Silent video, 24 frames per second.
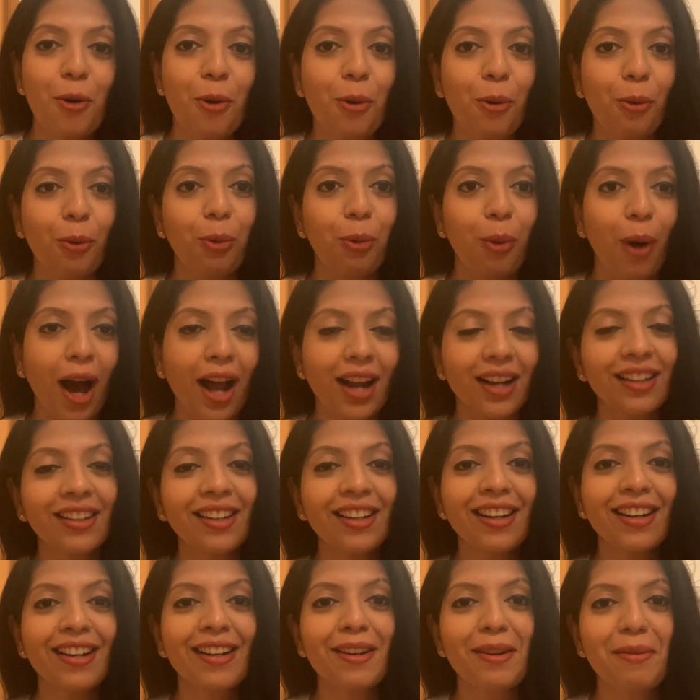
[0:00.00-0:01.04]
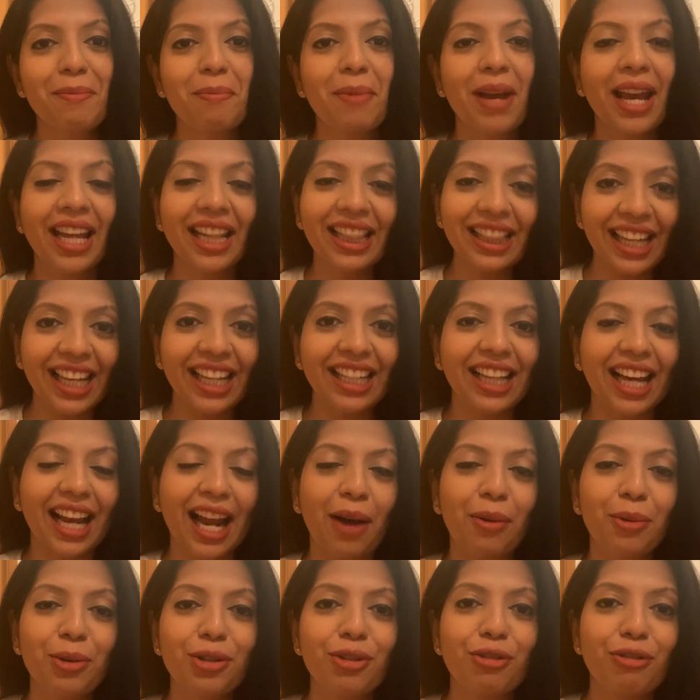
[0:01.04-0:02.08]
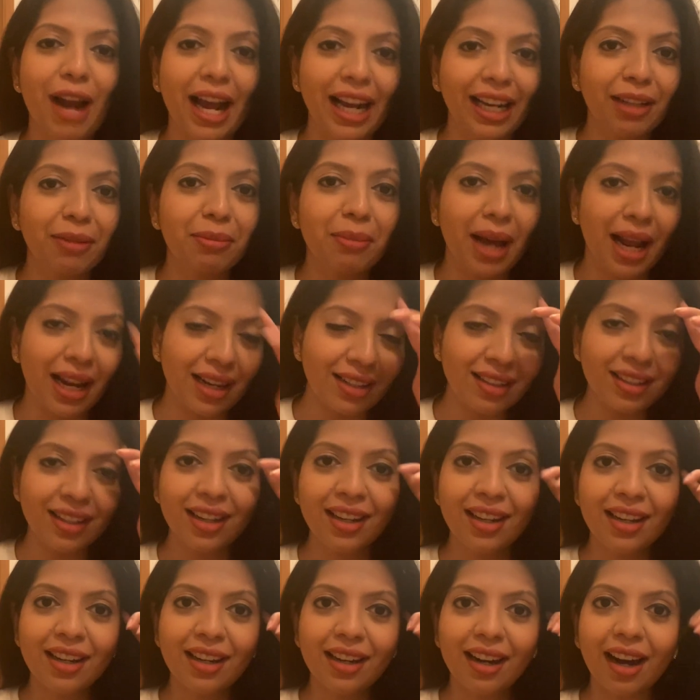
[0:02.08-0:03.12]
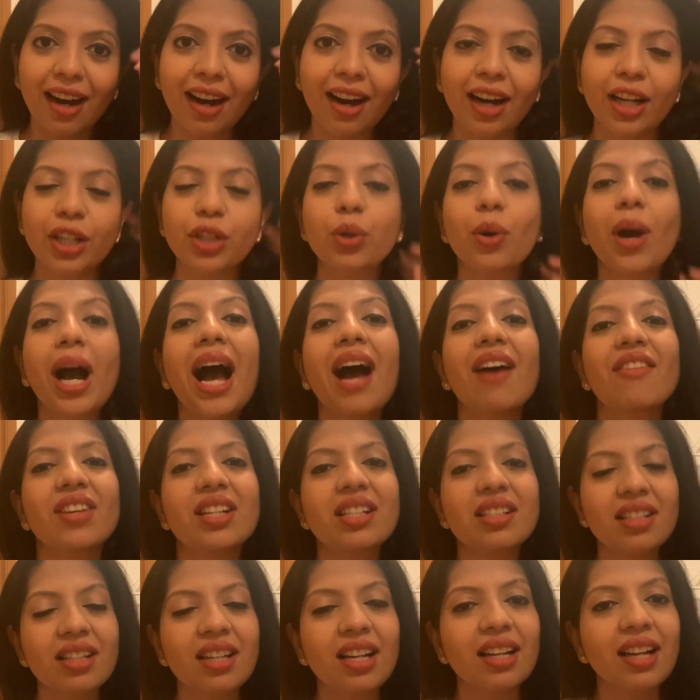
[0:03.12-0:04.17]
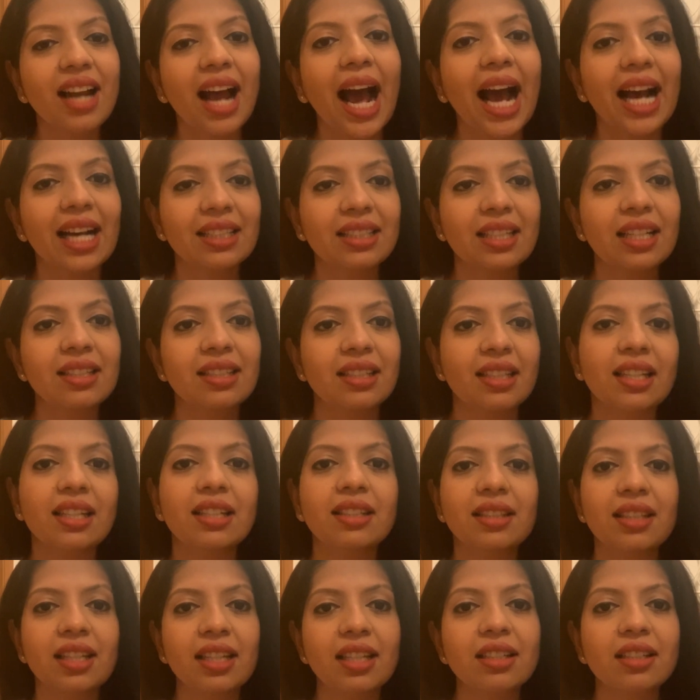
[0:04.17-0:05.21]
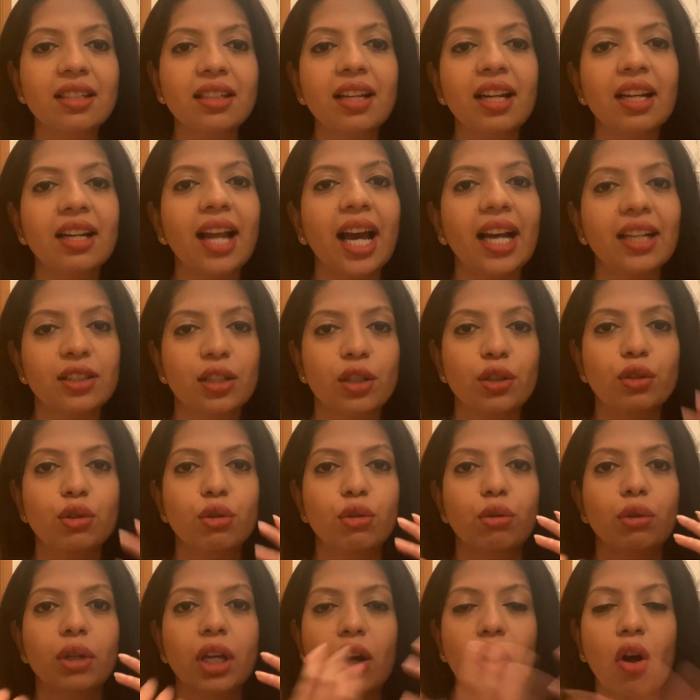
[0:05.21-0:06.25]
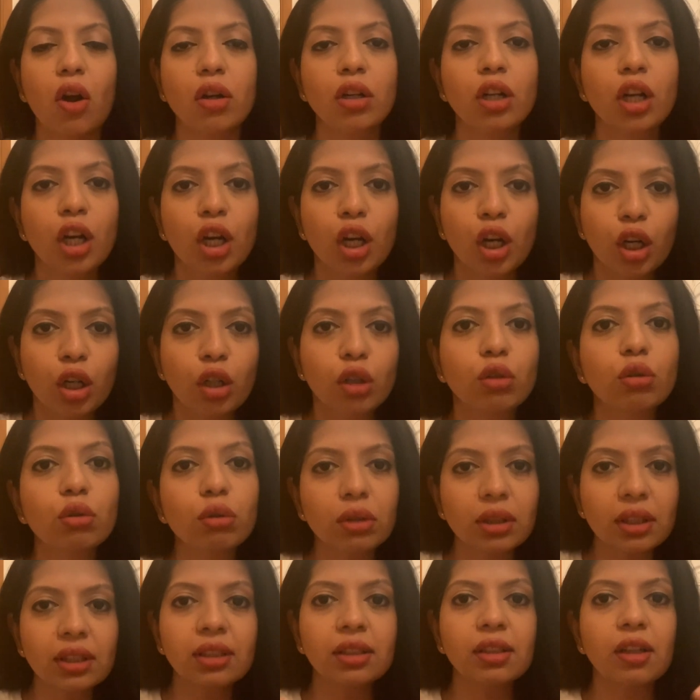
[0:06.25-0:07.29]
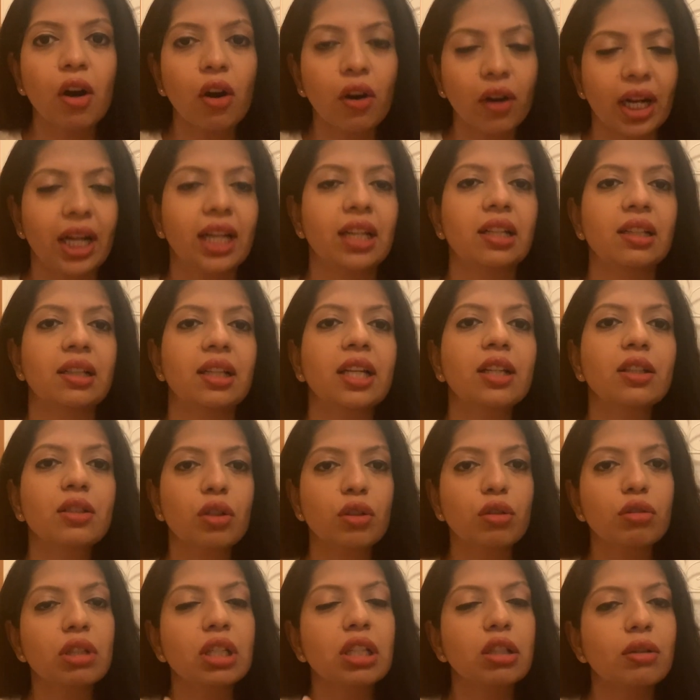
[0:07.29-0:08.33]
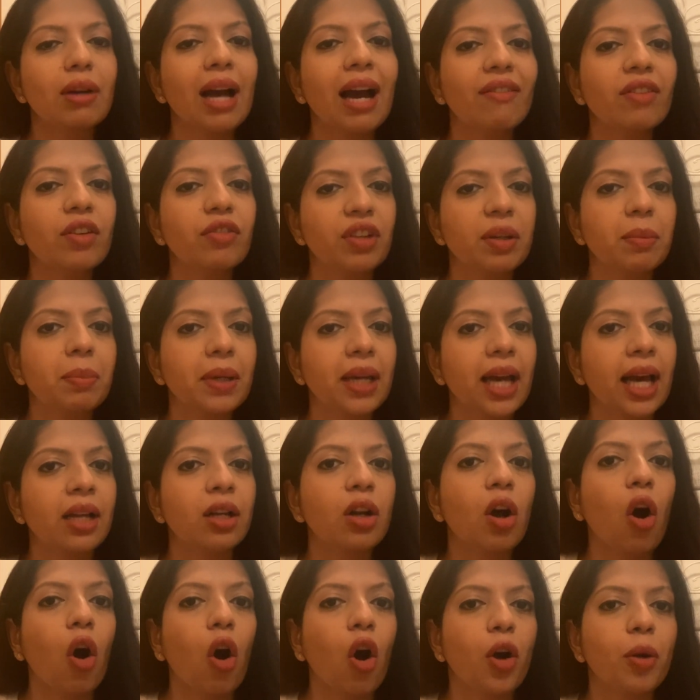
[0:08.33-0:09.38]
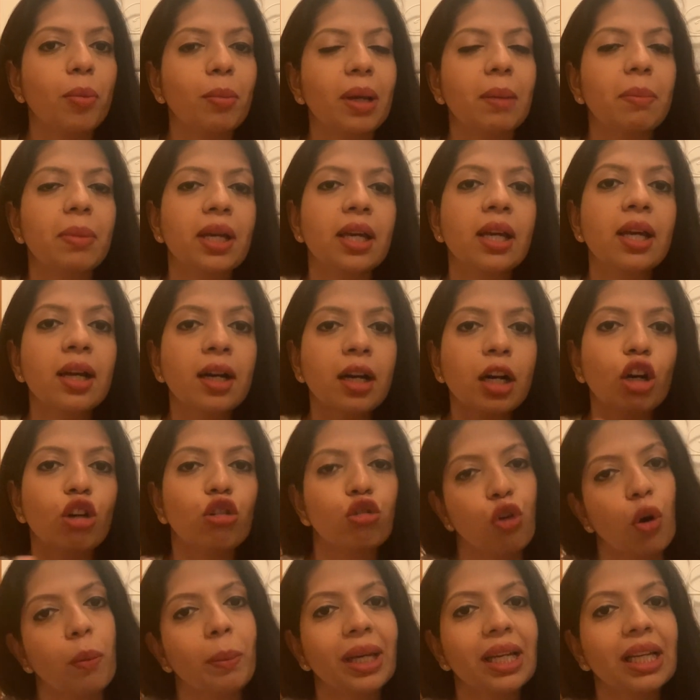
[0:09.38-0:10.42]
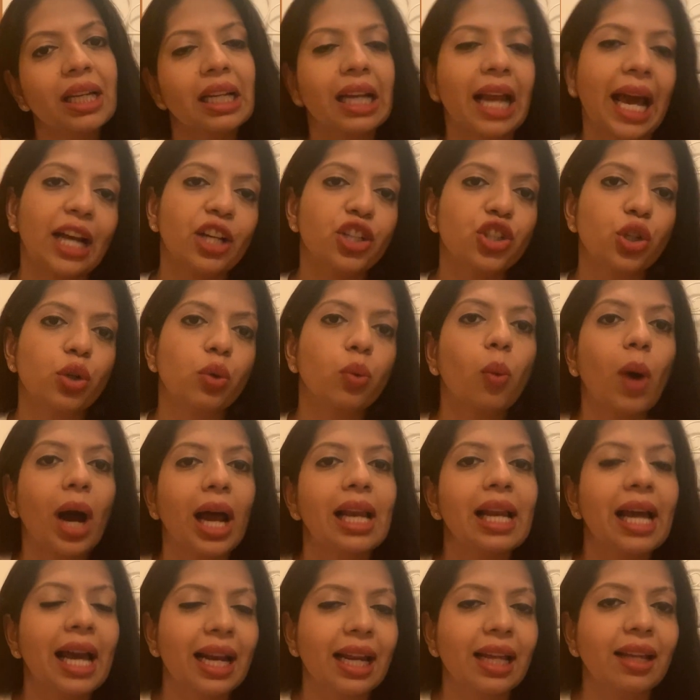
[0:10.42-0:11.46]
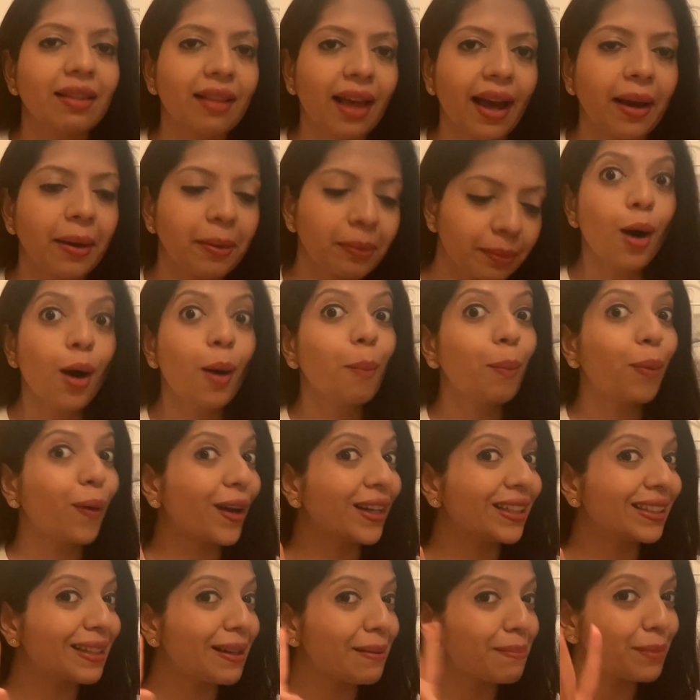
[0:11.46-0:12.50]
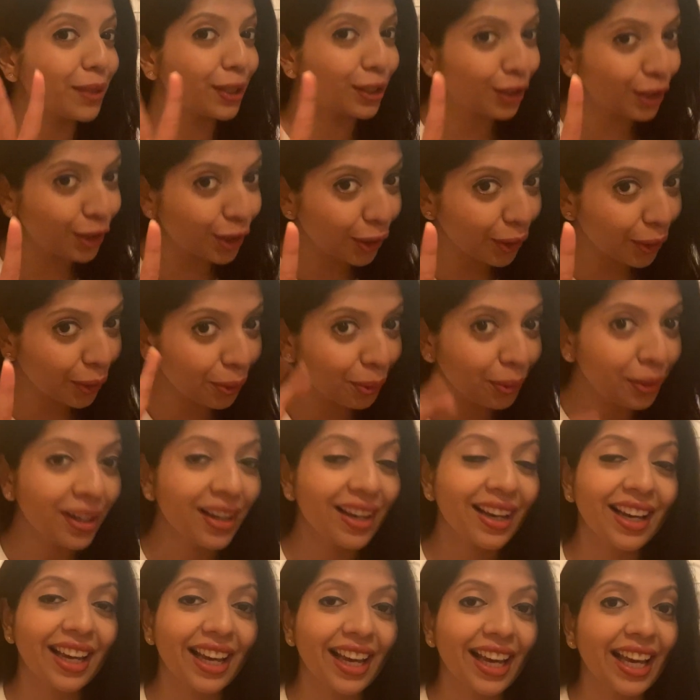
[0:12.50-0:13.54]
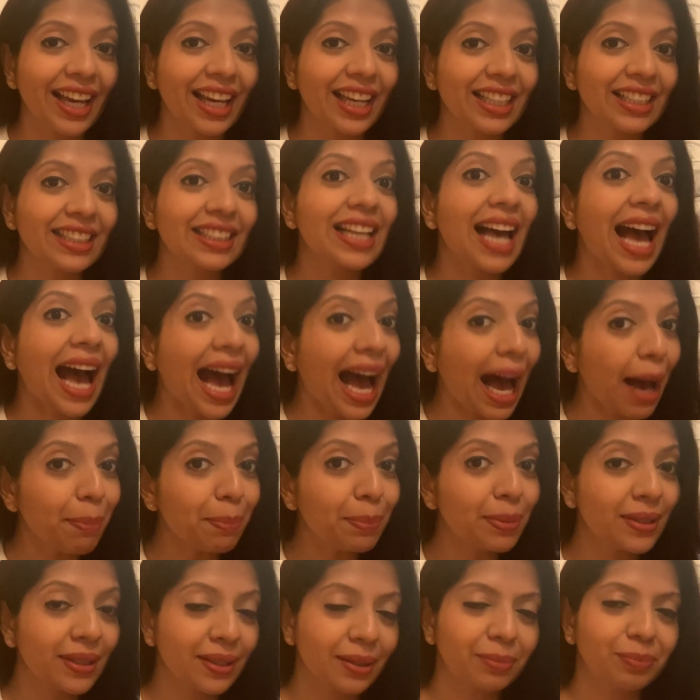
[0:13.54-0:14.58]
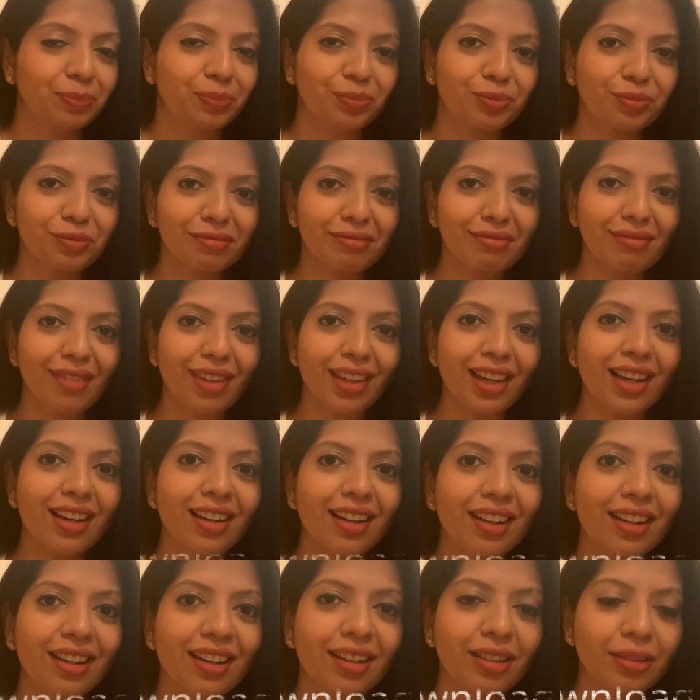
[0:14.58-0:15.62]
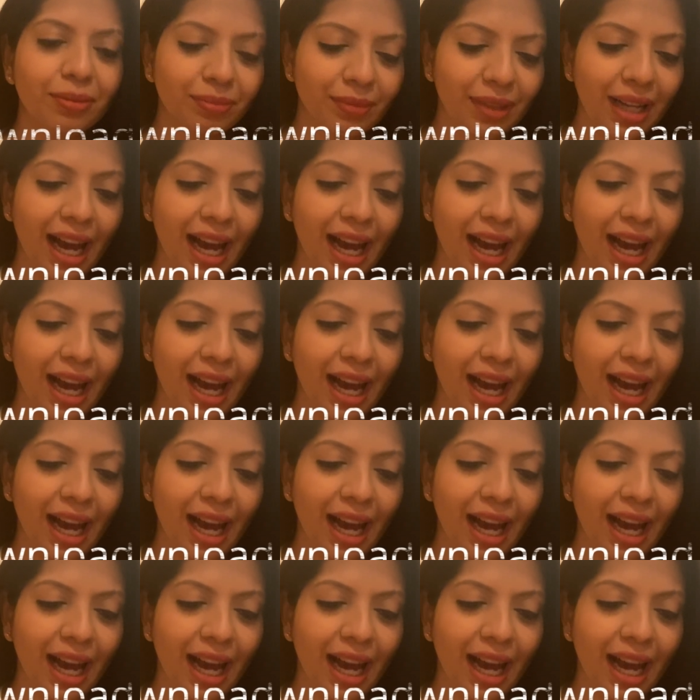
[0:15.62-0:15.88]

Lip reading: one main thing that I would recommend, to have internet access, easy internet access to get on Google or anything. So you need to have a VPN or maybe a roaming connection while heading there. Point number 2 is apps. I